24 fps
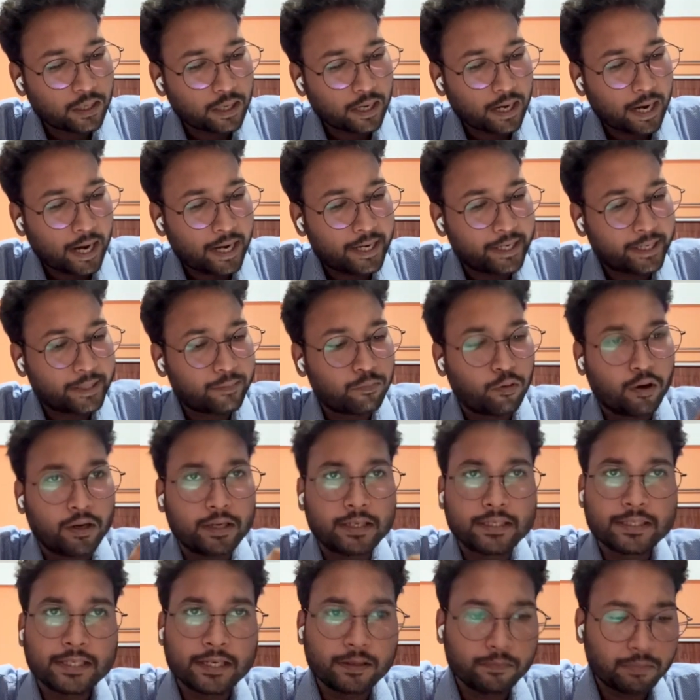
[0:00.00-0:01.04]

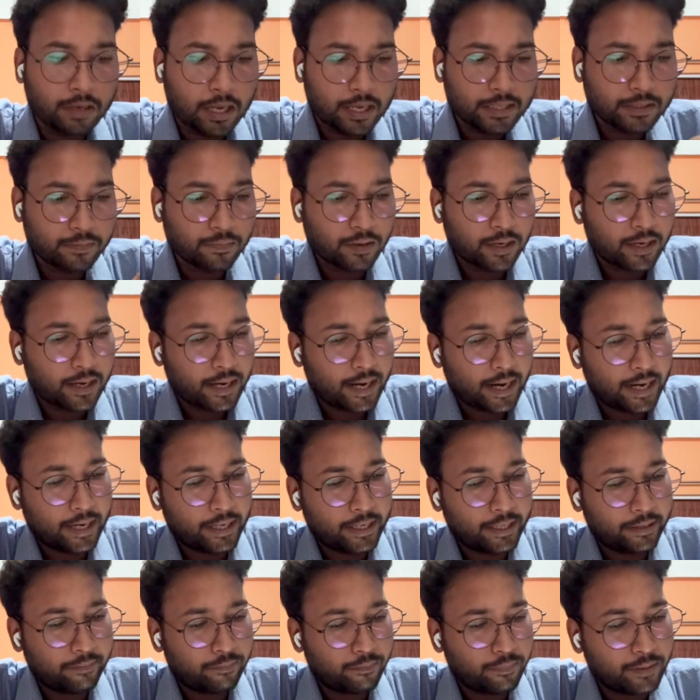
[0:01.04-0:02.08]
antibodies in plasma?
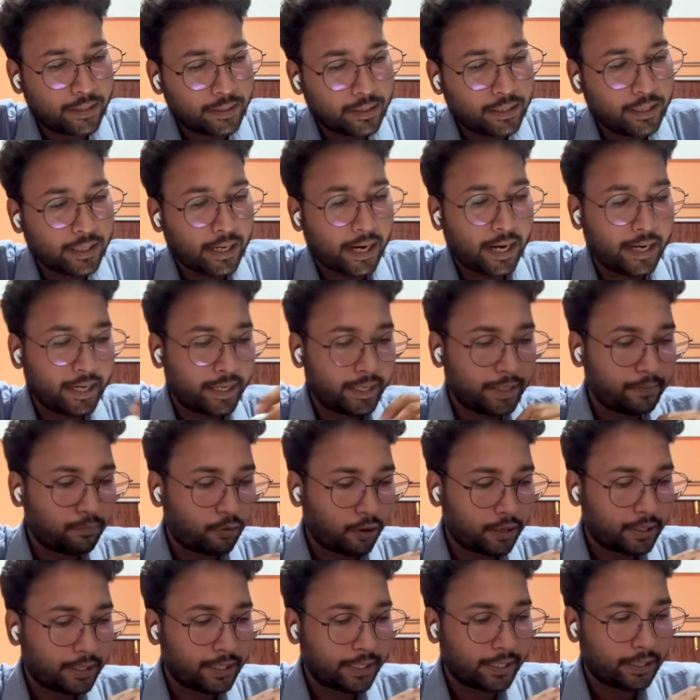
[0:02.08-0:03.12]
Anti-B
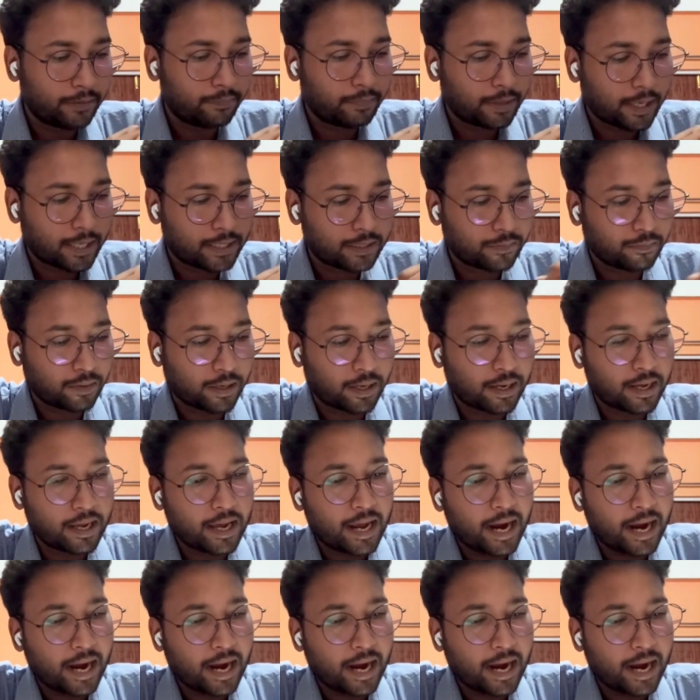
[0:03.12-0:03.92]
antibody in plasma.